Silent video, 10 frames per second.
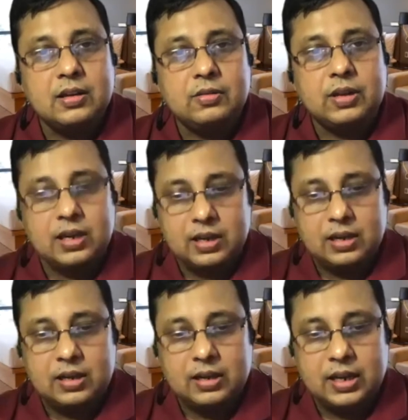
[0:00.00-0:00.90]
Okay,
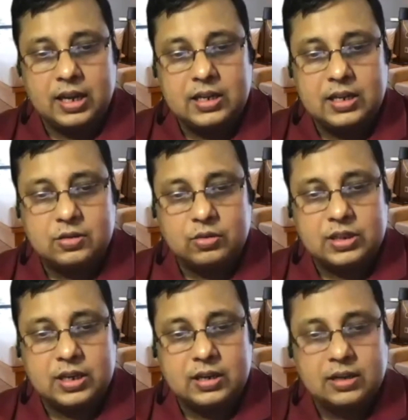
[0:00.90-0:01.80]
any
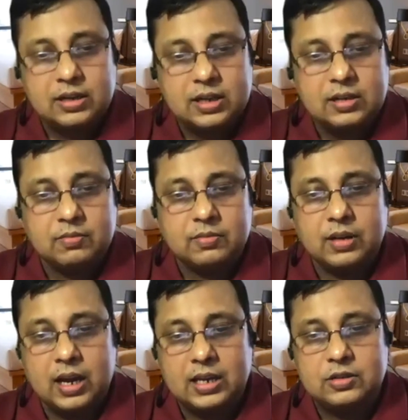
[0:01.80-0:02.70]
sourcing team
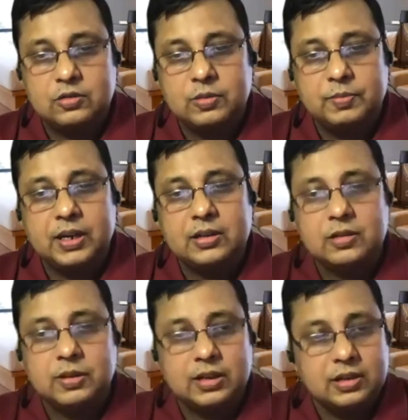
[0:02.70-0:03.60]
has to be
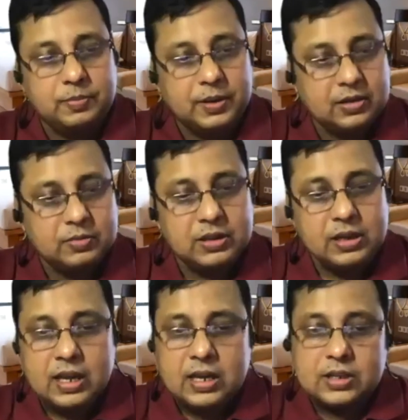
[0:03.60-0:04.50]
predictable and dependable
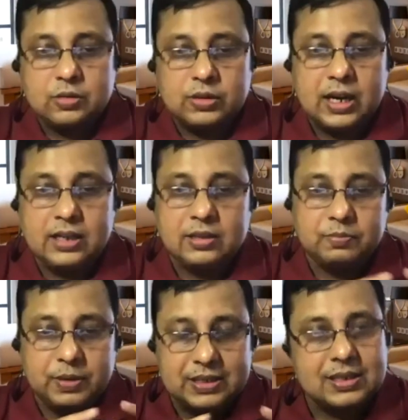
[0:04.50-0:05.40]
so that the
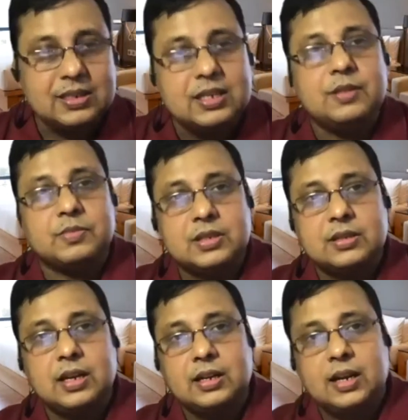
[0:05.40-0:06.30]
business teams
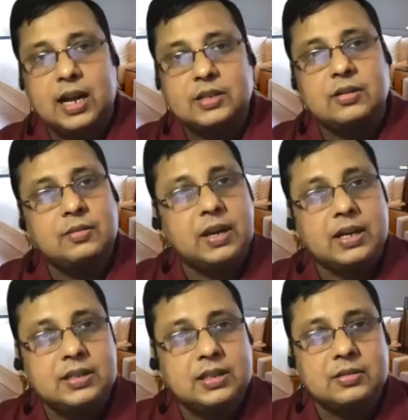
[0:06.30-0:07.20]
that are actually
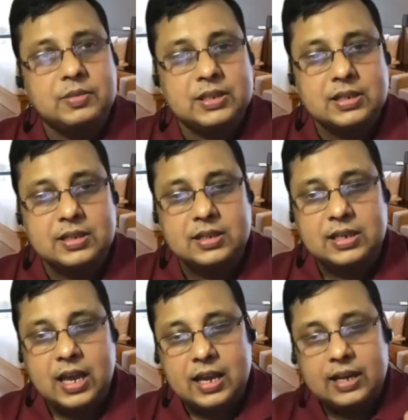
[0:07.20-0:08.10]
managing the
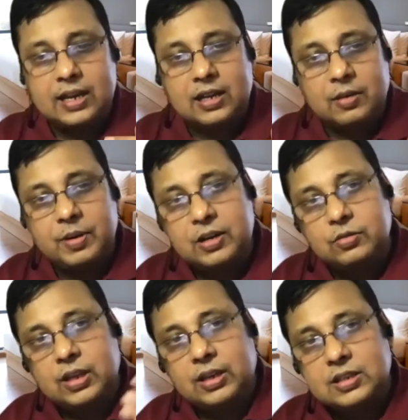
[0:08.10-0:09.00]
businesses can commit
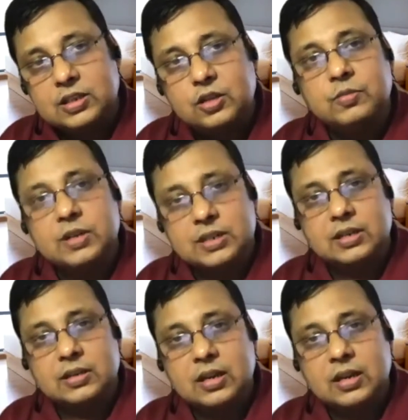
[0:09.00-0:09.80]
to their consumers